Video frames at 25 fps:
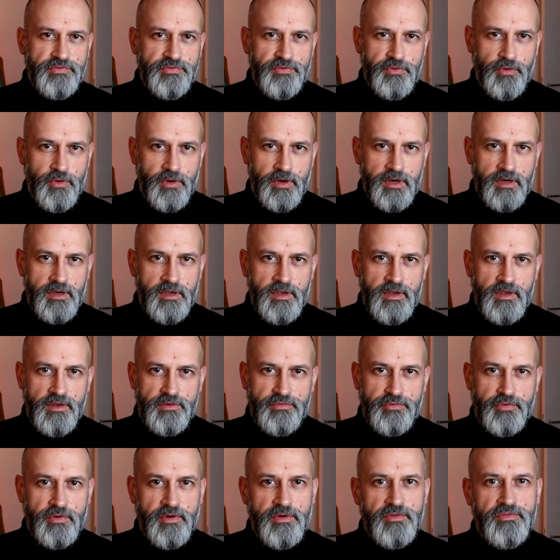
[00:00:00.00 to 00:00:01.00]
for
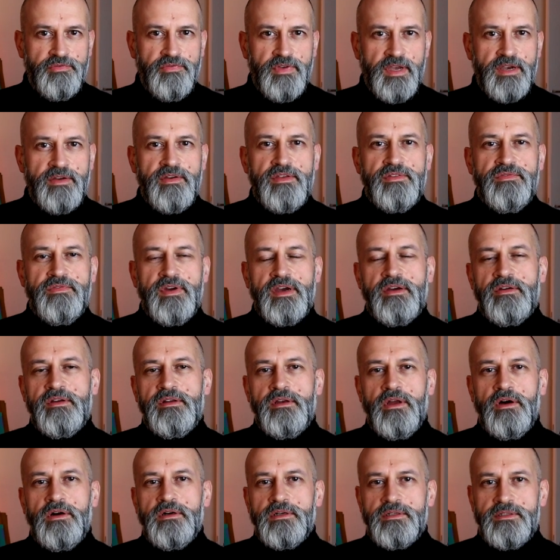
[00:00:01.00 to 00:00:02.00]
a very, very
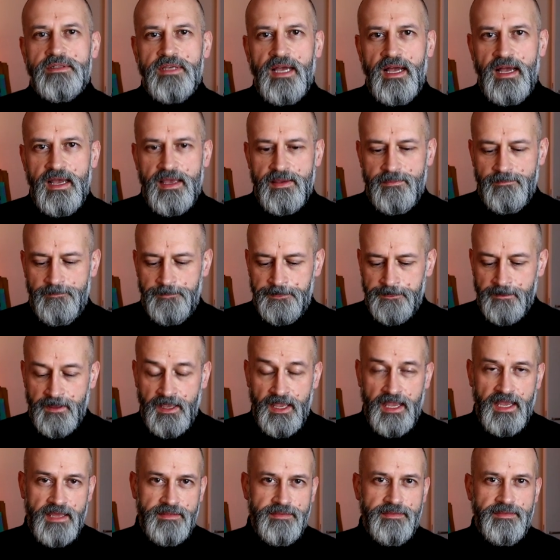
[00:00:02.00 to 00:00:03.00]
long time.
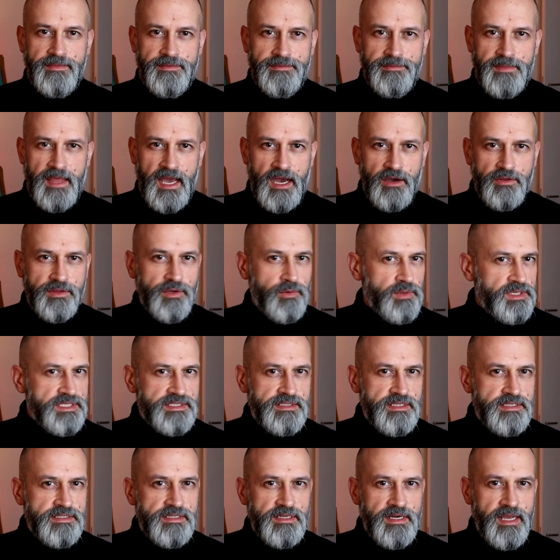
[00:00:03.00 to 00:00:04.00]
And now there was
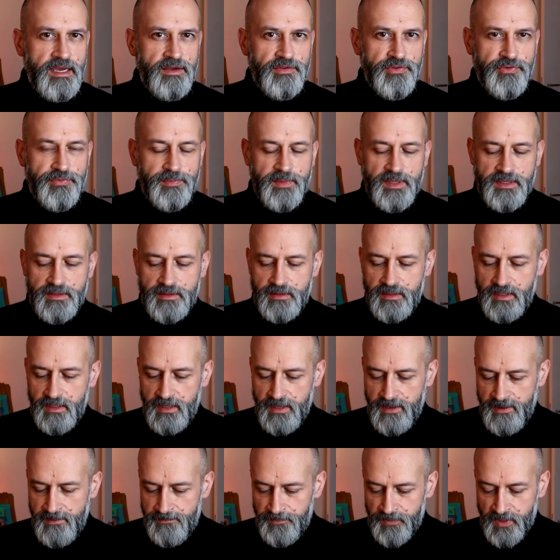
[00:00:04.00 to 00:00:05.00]
this announcement.
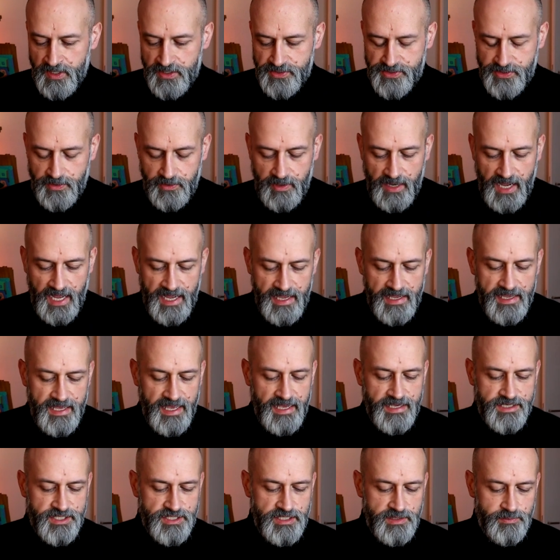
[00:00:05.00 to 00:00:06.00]
So I
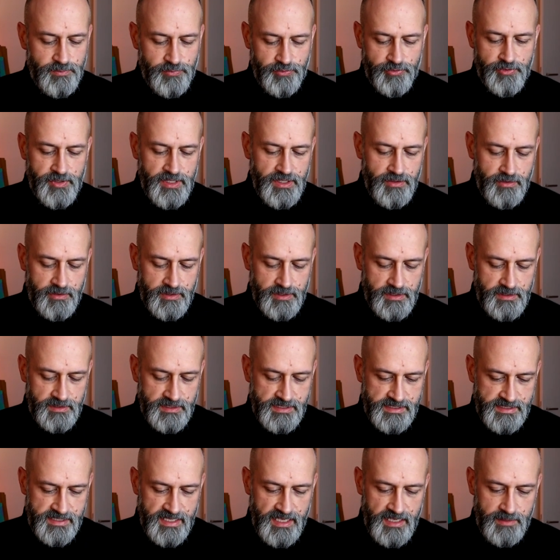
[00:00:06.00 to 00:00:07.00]
actually pre-ordered
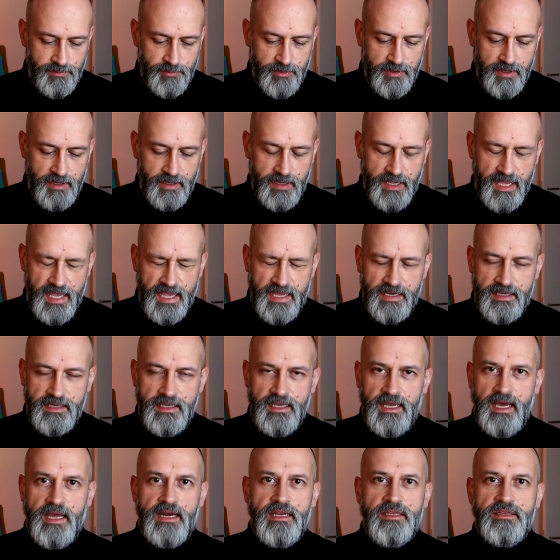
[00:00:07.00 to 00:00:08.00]
this camera and
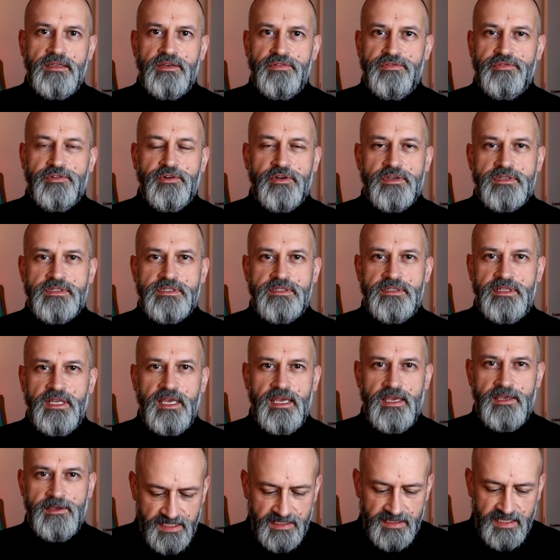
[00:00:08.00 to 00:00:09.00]
got it the first
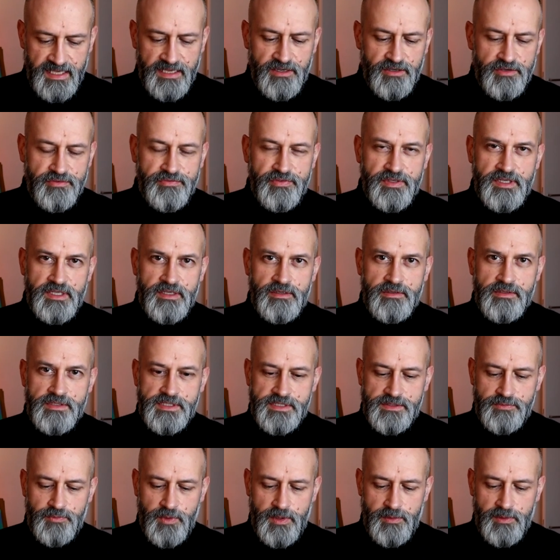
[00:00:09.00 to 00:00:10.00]
day. In later
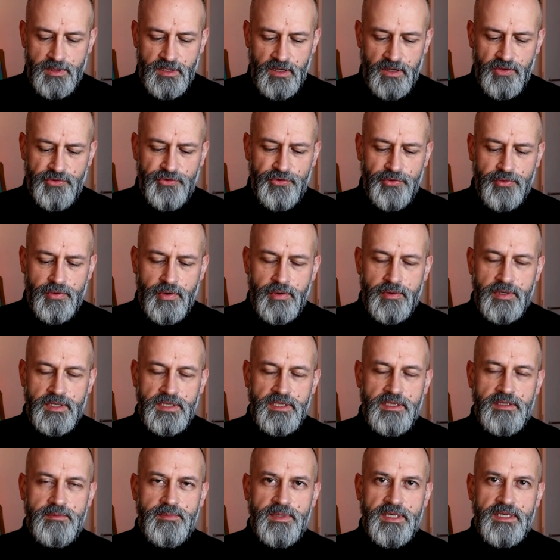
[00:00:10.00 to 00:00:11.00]
videos, we will also go a
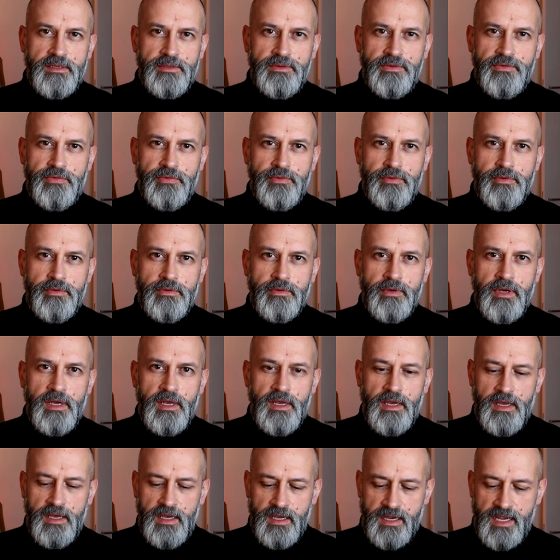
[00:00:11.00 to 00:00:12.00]
little bit into
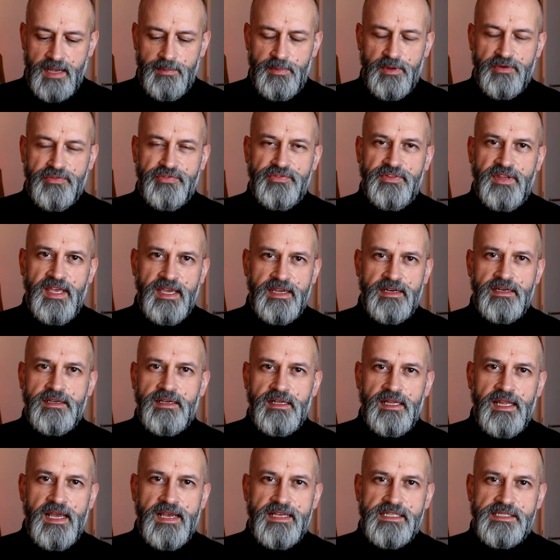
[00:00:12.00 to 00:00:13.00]
a couple of
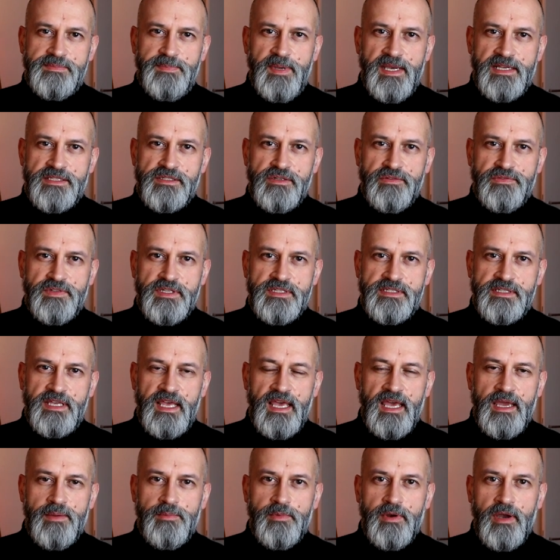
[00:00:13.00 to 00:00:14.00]
technical aspects of this
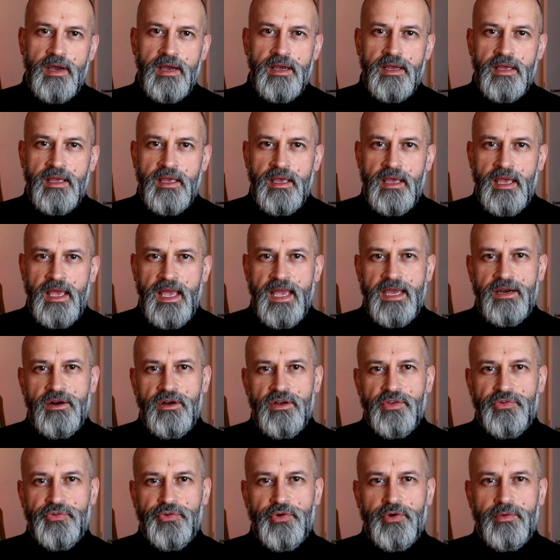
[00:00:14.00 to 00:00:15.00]
camera and
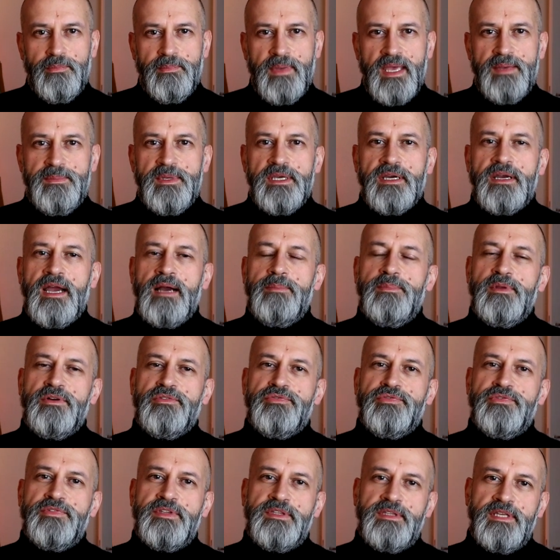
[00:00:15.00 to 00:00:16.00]
also maybe a couple
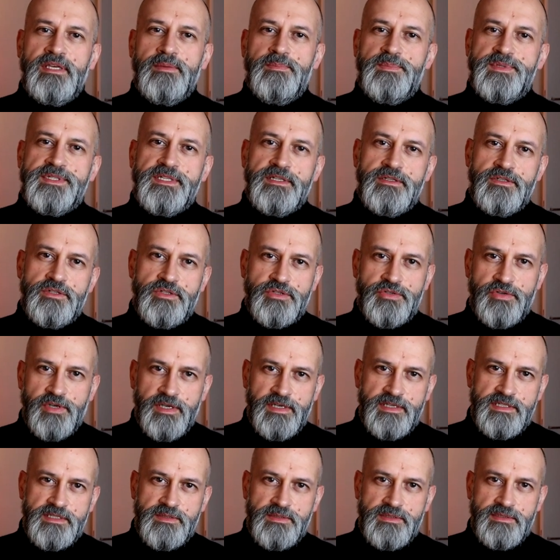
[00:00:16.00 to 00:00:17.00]
of tips and
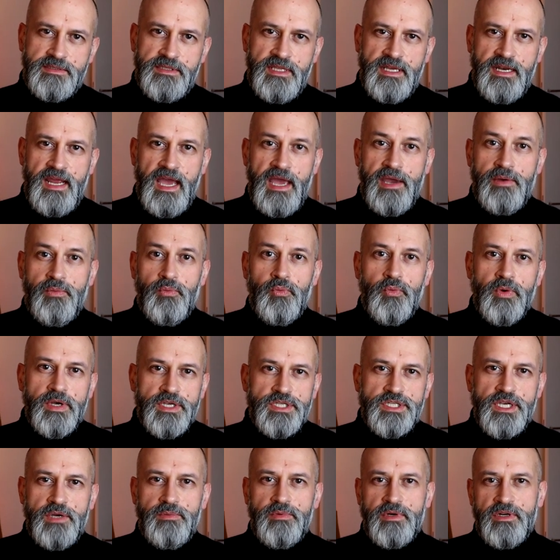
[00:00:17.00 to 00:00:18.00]
tricks that I
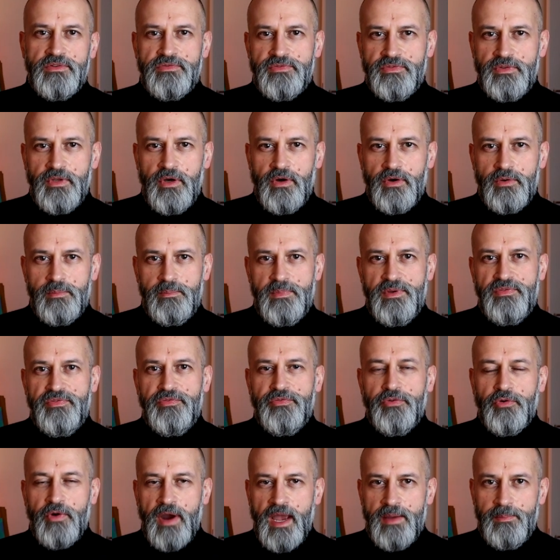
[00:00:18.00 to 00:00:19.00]
wish I would have known
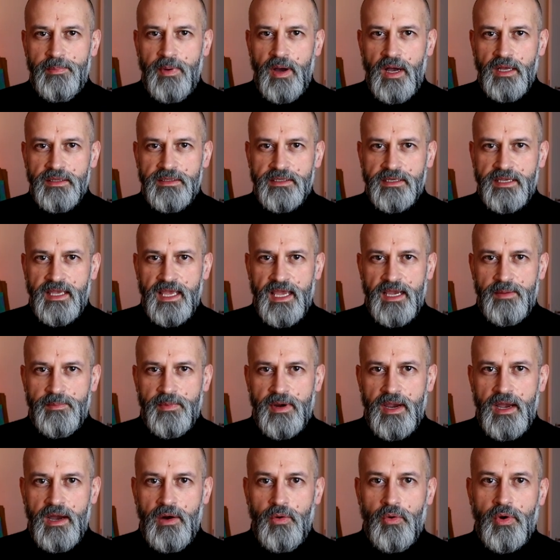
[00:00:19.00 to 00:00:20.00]
before I bought the
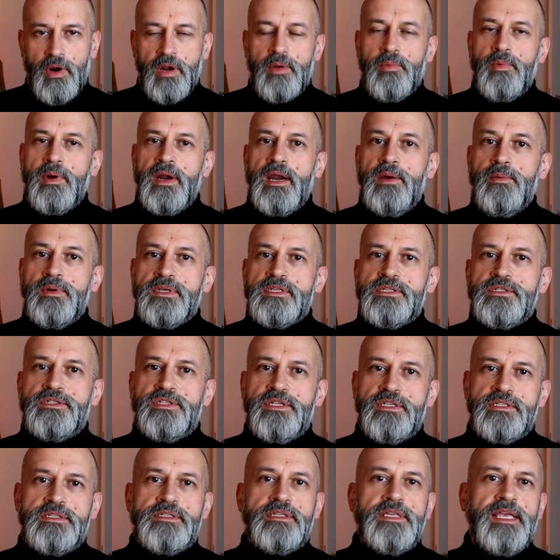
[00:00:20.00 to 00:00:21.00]
camera or when I was
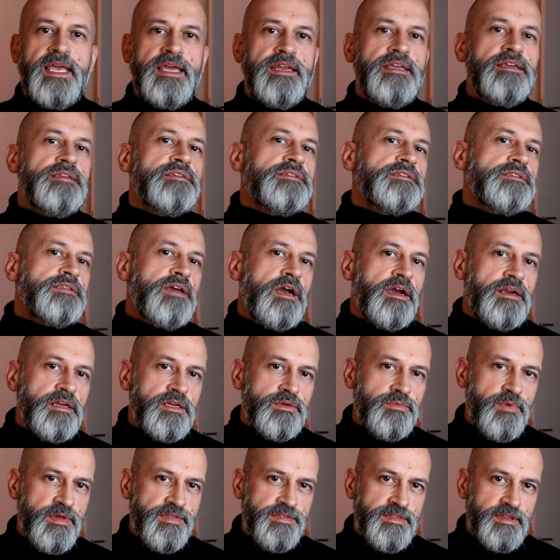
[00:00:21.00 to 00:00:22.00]
just getting
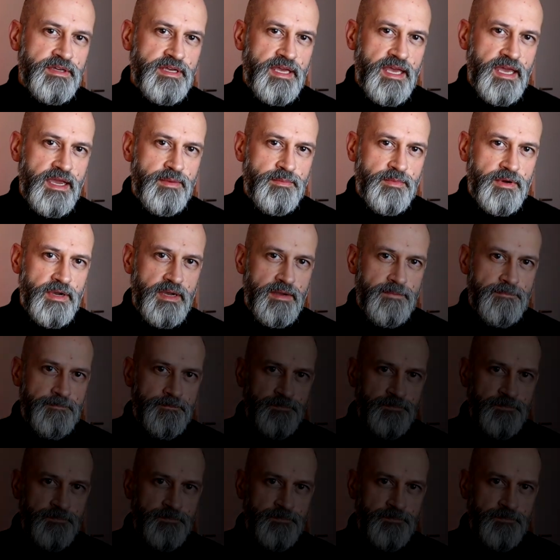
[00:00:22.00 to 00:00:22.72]
started with the camera.